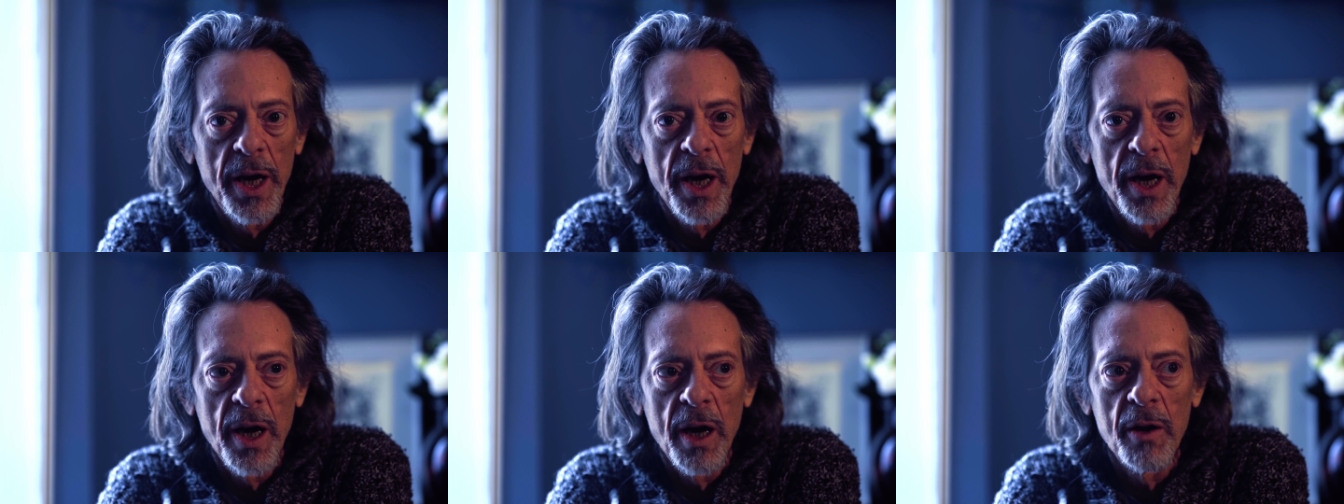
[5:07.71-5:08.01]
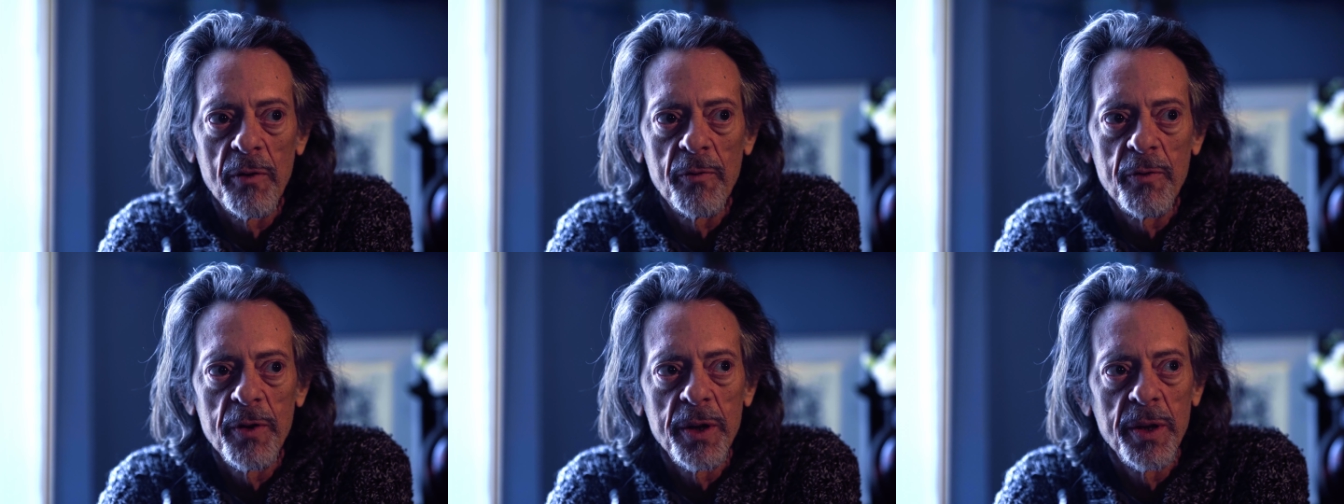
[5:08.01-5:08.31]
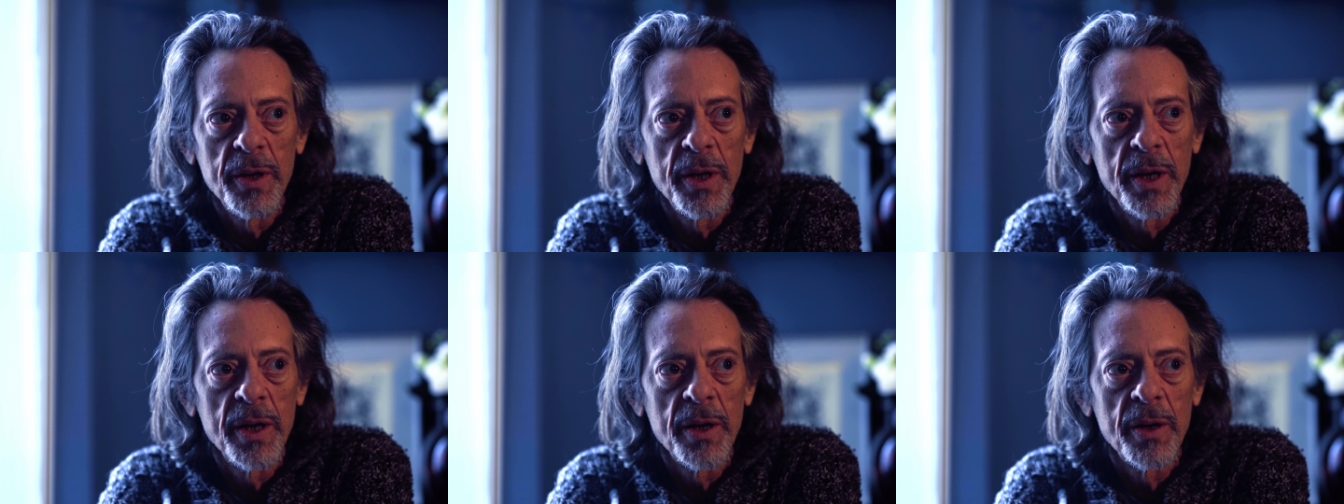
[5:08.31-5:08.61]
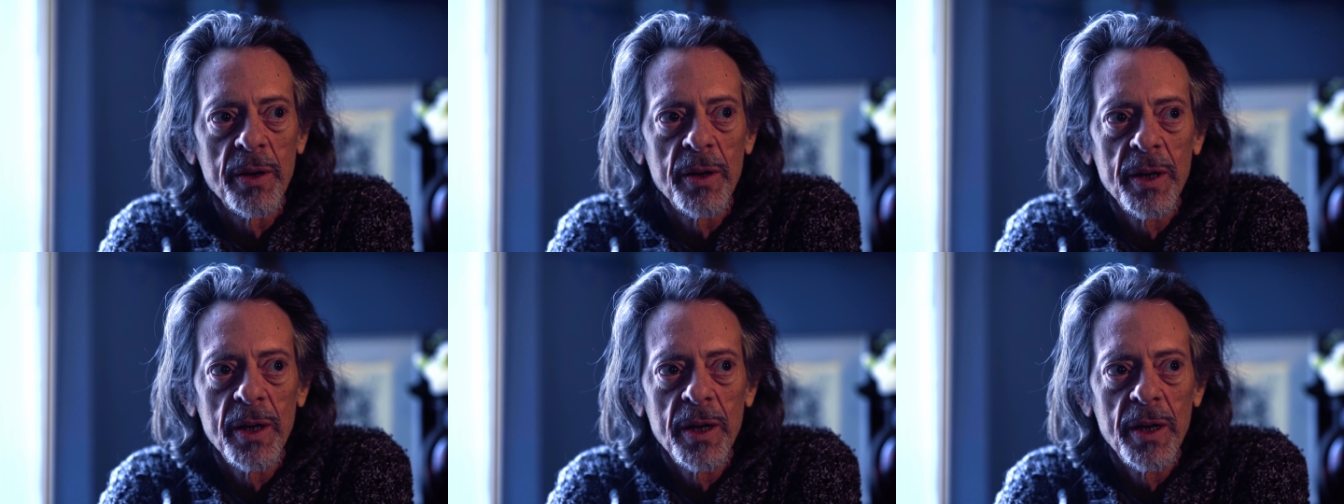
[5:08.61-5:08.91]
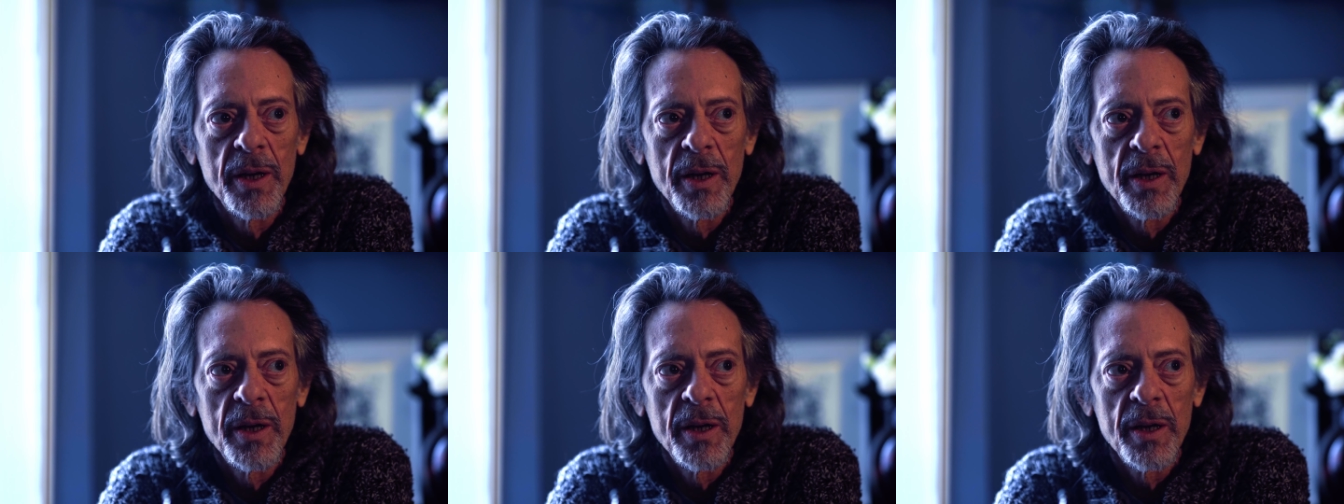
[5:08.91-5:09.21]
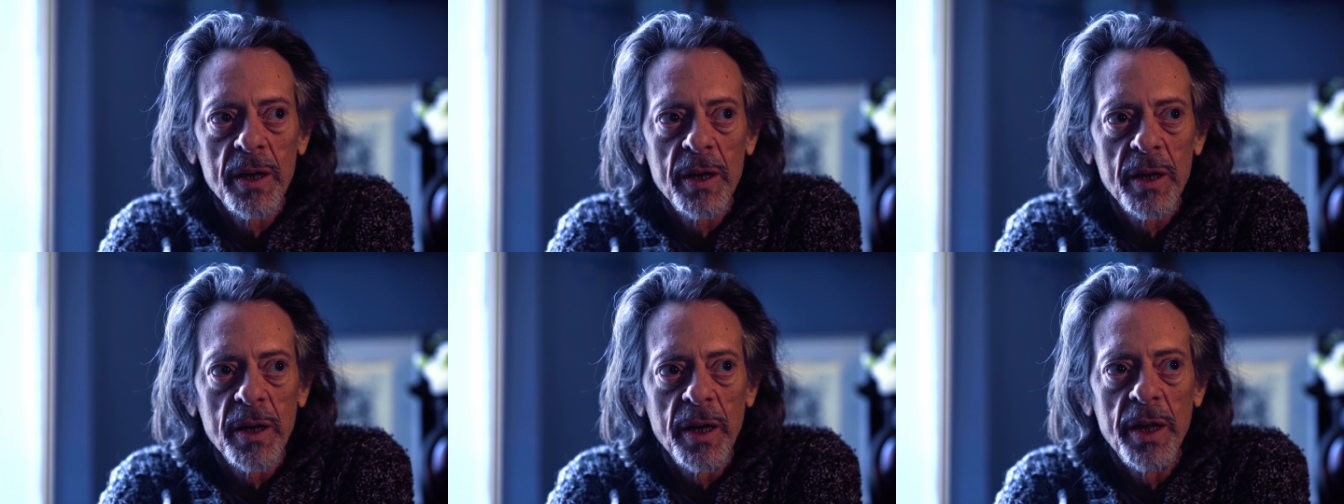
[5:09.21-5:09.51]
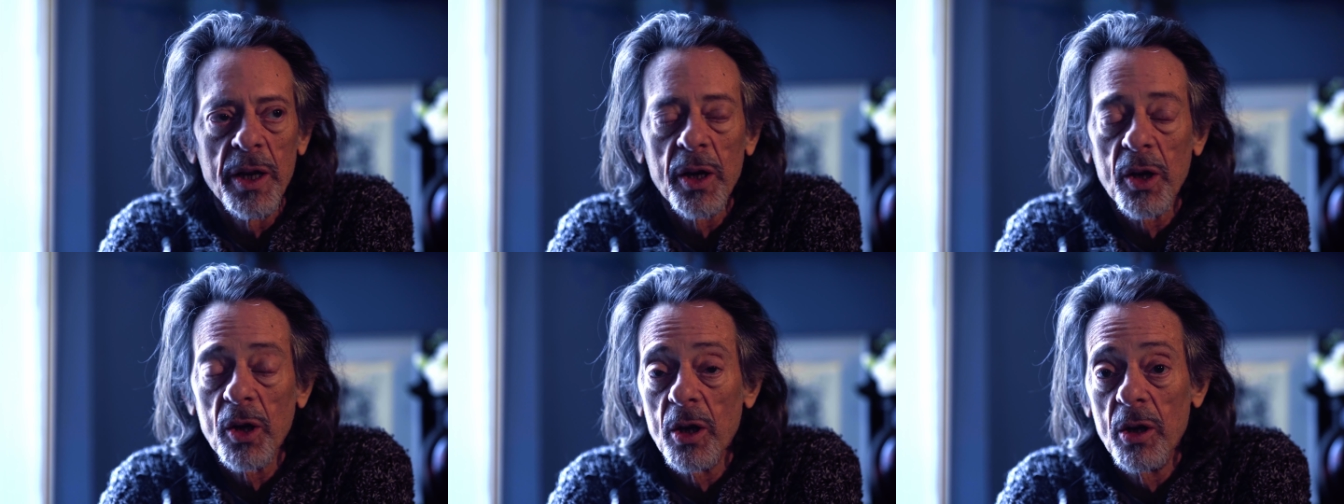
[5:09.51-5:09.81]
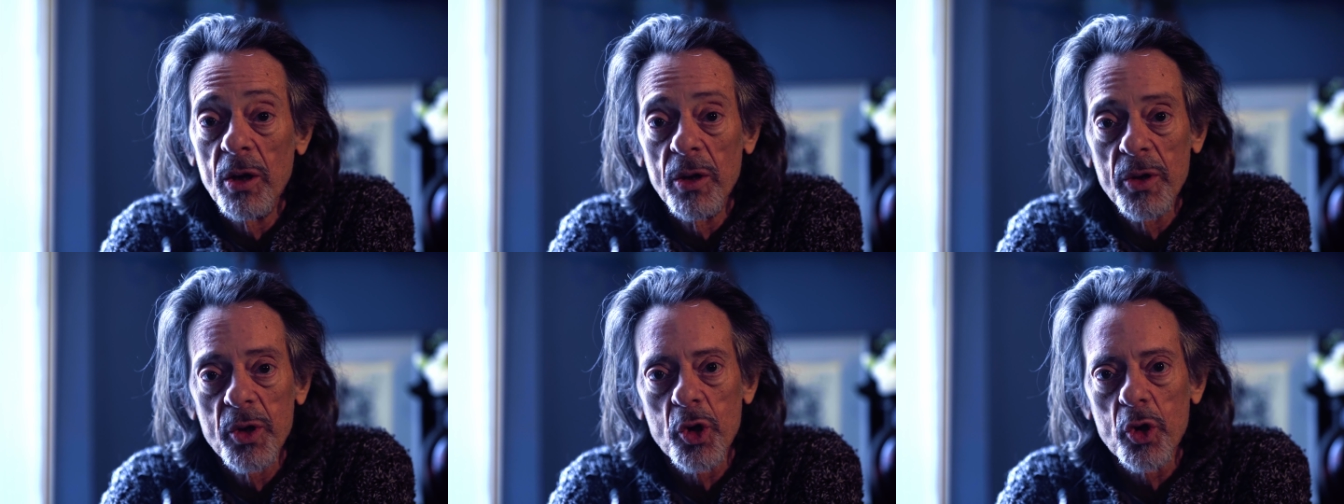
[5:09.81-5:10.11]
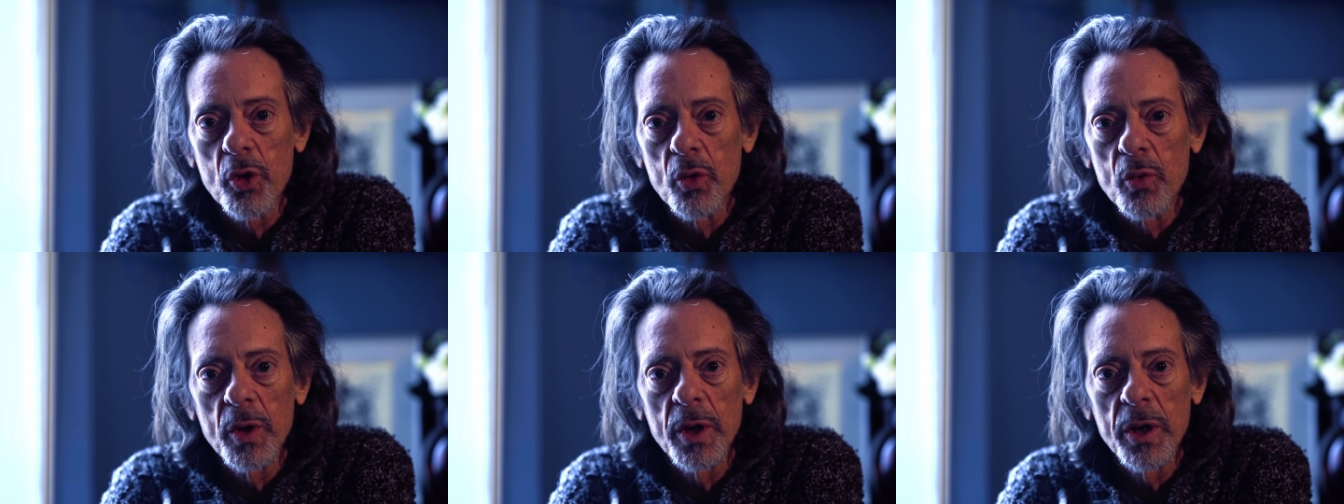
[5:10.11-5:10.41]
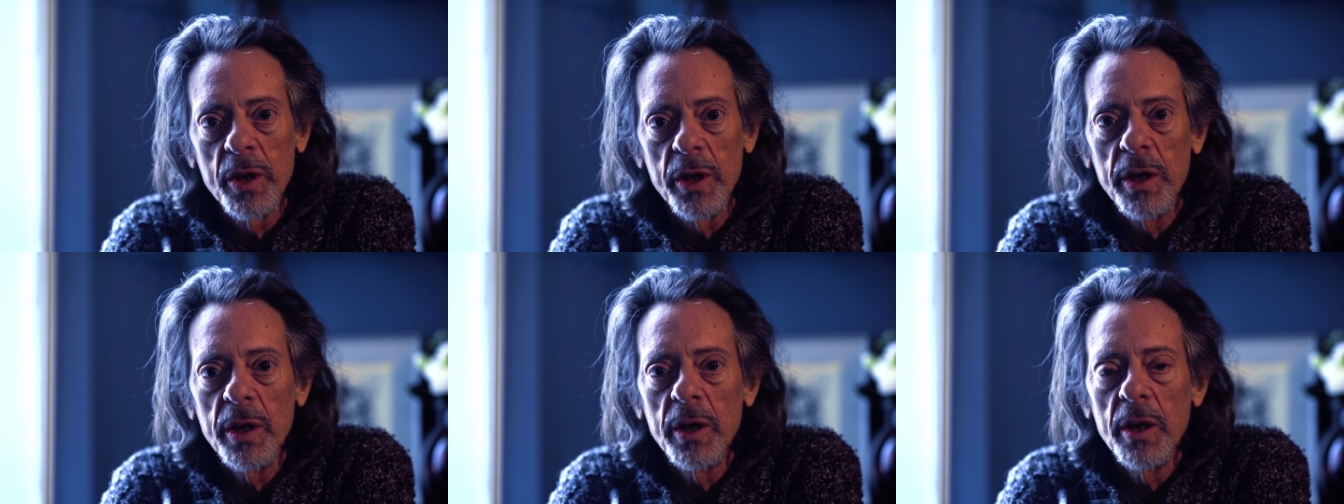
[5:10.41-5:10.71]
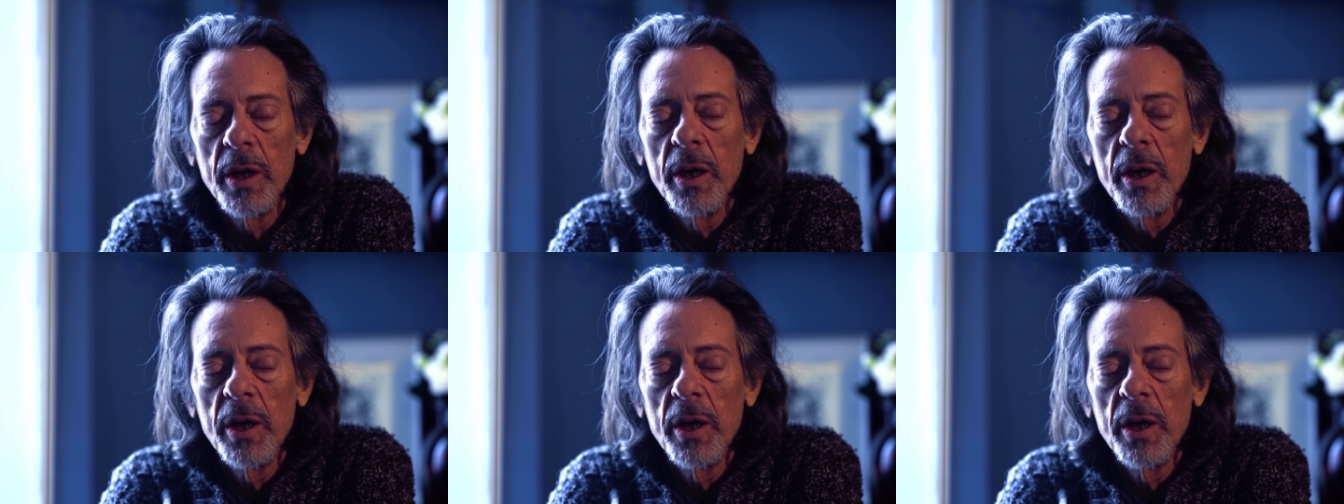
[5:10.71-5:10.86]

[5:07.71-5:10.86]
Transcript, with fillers: have in their in their culture really